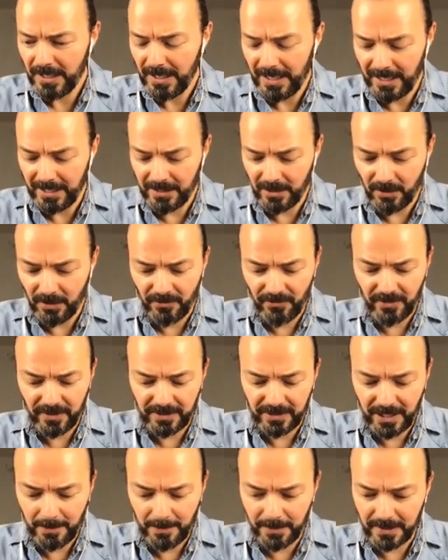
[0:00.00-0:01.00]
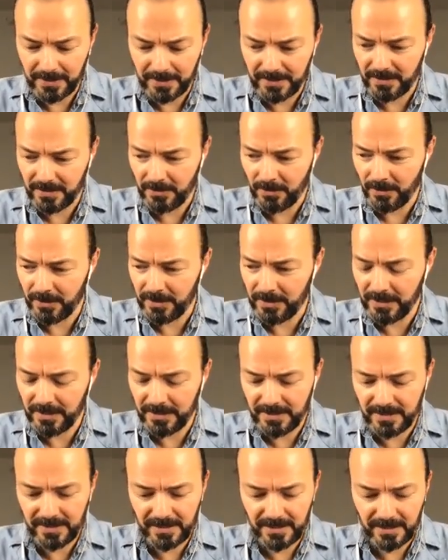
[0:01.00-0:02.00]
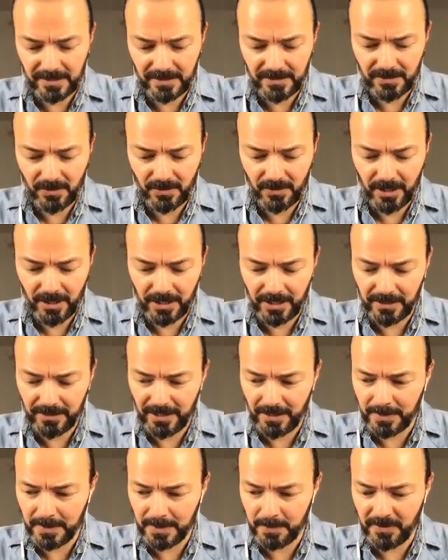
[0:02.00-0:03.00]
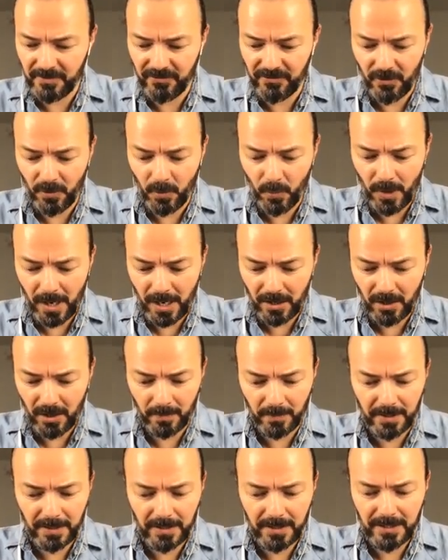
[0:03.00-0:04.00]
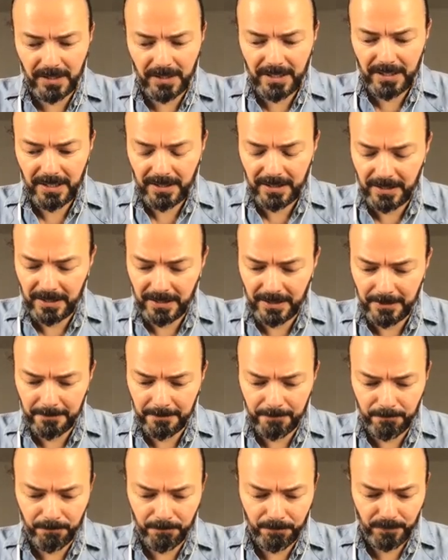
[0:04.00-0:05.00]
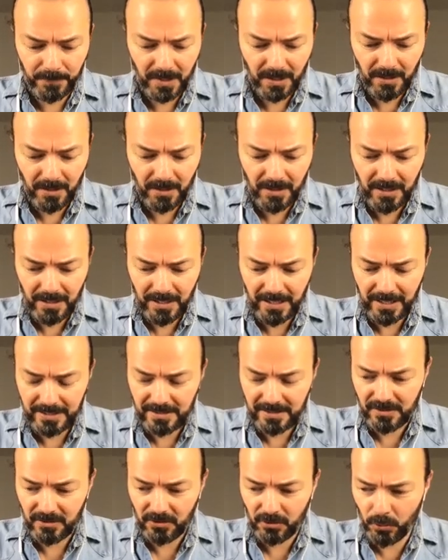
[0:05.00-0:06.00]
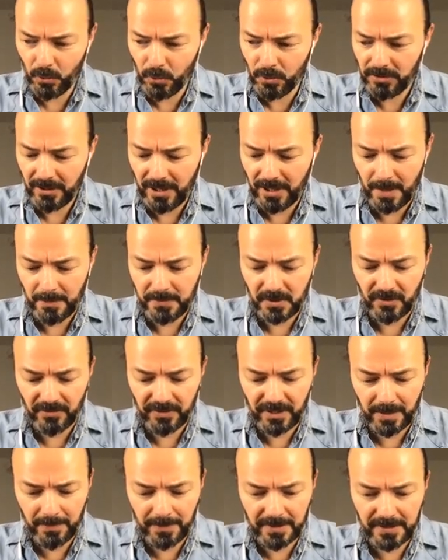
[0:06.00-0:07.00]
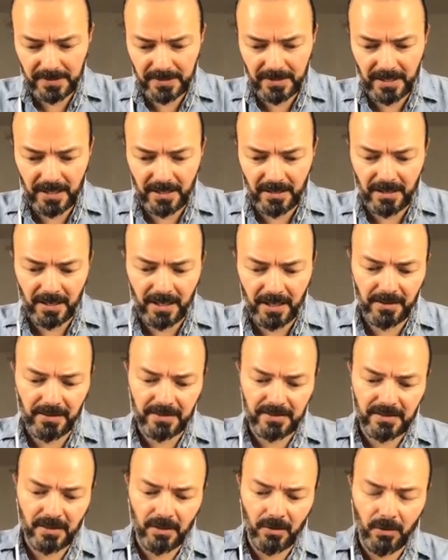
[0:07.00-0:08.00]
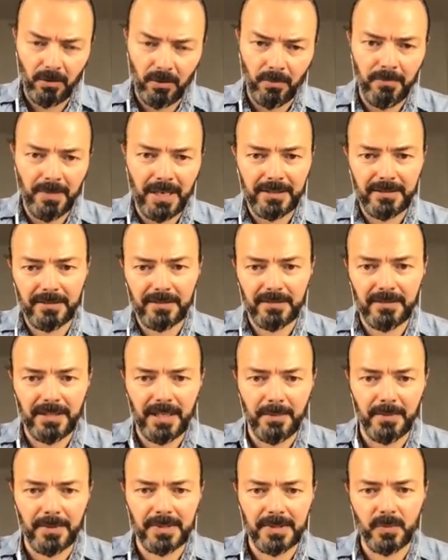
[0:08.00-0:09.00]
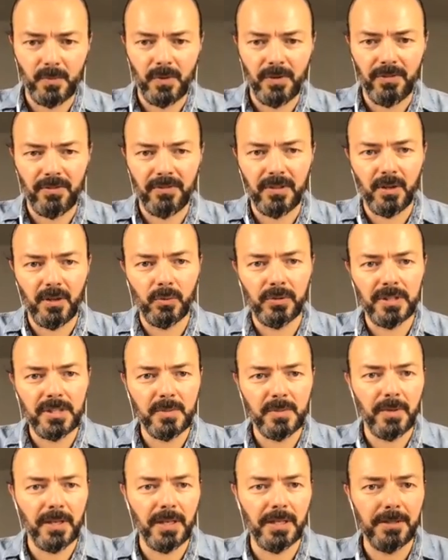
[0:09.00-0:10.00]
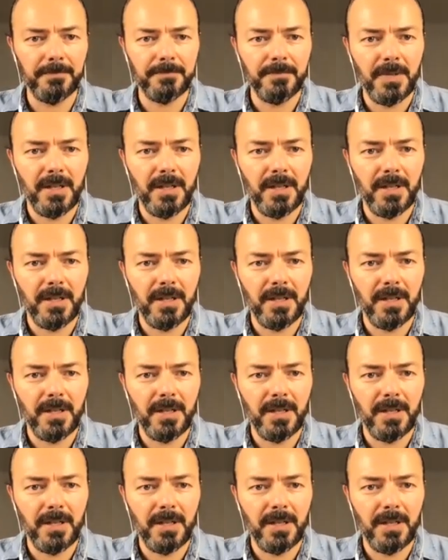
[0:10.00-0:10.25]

any of the tablets or didn't see saw any tablets before, Wacom um, has two types of tablets. There are these all matte tablets with no display,